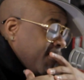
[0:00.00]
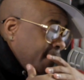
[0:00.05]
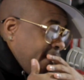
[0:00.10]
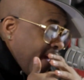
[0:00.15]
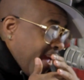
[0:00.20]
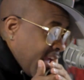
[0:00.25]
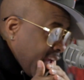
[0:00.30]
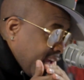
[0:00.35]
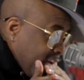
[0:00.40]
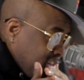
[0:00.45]

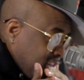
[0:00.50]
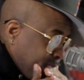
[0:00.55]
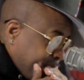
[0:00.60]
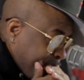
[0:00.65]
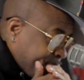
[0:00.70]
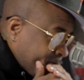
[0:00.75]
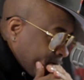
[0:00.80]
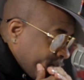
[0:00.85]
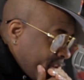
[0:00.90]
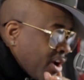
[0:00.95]
And
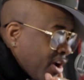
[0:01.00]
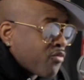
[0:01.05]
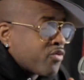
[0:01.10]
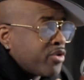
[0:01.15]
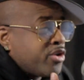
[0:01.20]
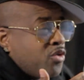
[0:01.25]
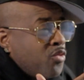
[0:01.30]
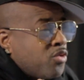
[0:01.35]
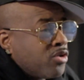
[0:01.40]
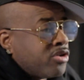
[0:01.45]
that
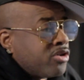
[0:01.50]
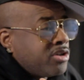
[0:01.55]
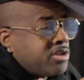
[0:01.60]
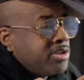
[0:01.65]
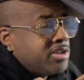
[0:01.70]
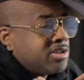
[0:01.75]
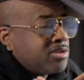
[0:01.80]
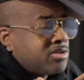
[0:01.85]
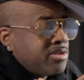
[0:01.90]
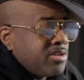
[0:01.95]
real world
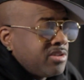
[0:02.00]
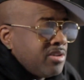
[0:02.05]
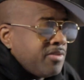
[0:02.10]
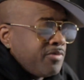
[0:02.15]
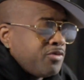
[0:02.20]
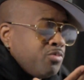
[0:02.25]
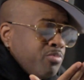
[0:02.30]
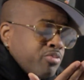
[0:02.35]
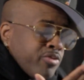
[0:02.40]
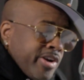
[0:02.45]
is if
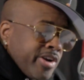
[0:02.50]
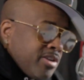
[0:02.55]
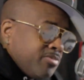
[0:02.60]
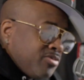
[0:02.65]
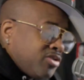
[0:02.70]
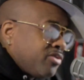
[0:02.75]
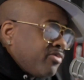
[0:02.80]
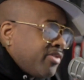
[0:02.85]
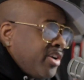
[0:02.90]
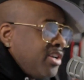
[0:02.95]
you bring
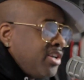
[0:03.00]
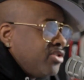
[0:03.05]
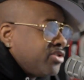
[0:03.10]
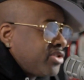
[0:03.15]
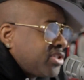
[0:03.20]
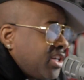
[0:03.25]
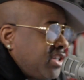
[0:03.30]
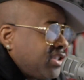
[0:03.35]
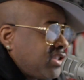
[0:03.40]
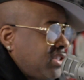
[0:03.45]
to a radio
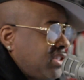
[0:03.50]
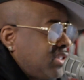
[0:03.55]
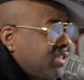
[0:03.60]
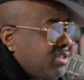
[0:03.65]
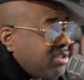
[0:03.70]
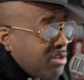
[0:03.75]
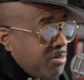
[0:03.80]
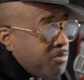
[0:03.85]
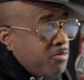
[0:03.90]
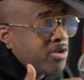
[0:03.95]
station and
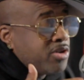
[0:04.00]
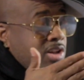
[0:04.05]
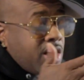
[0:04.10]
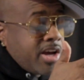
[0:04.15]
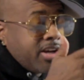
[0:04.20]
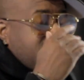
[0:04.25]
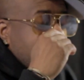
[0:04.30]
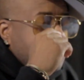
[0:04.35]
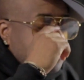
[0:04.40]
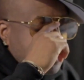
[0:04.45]
someone
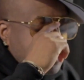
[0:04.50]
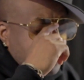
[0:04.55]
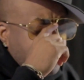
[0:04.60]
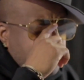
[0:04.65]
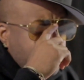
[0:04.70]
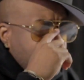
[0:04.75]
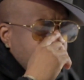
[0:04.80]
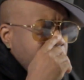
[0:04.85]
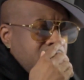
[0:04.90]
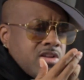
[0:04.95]
like yourself
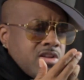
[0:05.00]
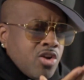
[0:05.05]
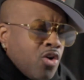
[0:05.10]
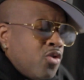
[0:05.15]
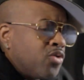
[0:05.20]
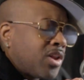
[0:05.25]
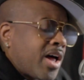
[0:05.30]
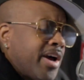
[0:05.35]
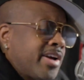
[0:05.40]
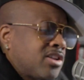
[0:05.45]

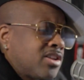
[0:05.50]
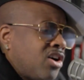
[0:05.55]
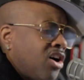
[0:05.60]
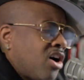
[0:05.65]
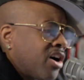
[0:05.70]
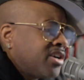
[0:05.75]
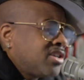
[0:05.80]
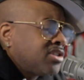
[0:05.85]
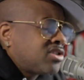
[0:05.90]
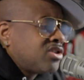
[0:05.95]
don't like the
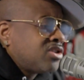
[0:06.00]
artist